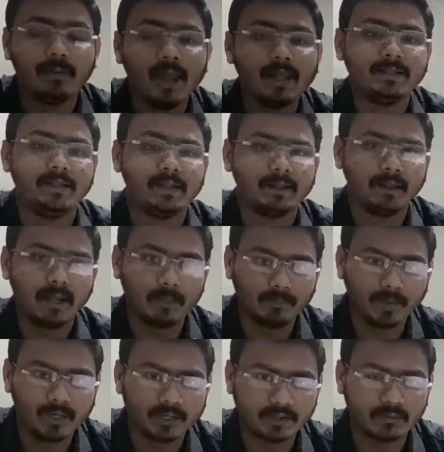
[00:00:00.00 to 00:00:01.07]
basic
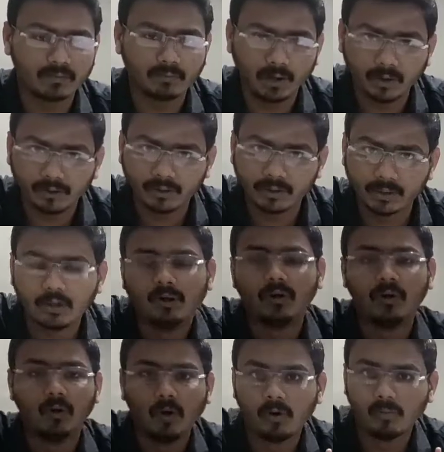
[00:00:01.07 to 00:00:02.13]
application of IoT,
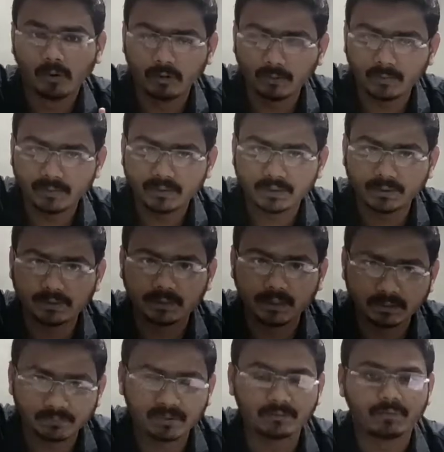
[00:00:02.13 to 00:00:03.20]
home automation.
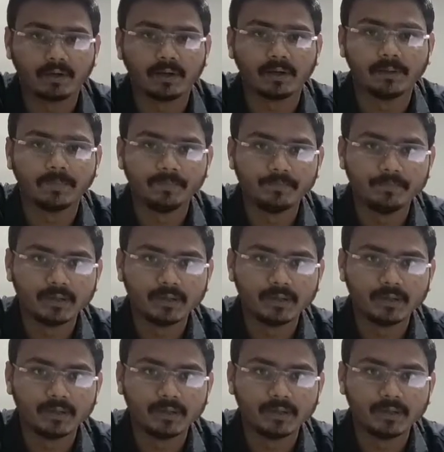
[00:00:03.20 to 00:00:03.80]
Yes, my friend.